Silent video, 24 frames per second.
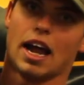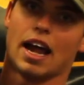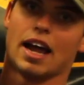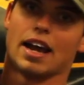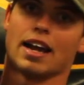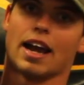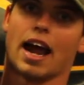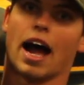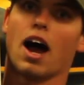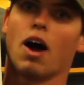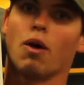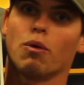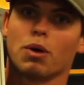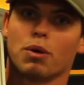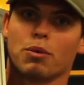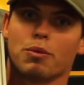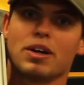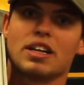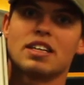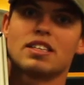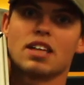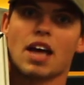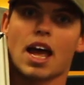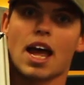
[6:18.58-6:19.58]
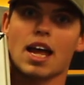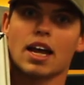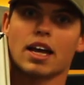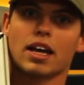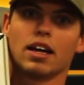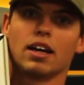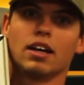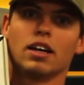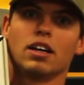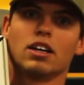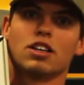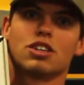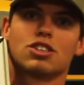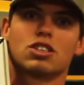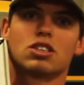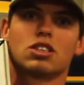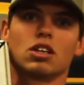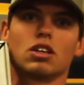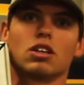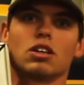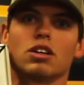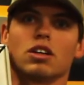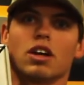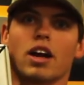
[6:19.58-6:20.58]
And now when we take
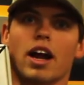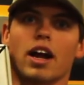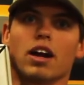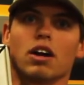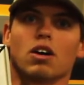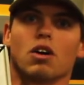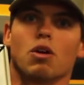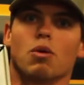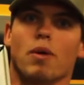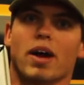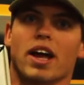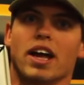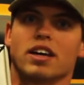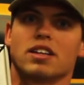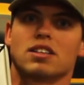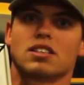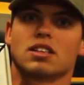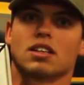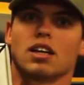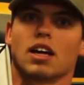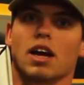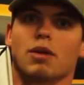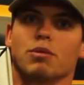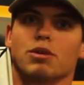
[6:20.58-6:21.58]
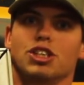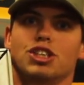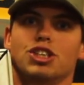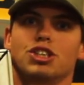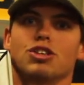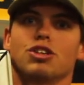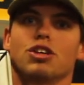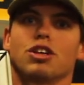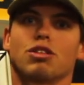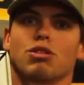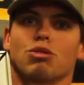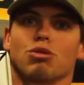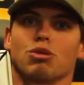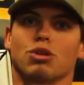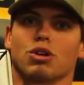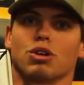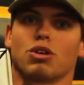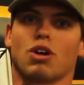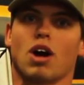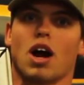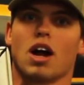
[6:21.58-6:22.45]
certain arrow weights and we shoot it through the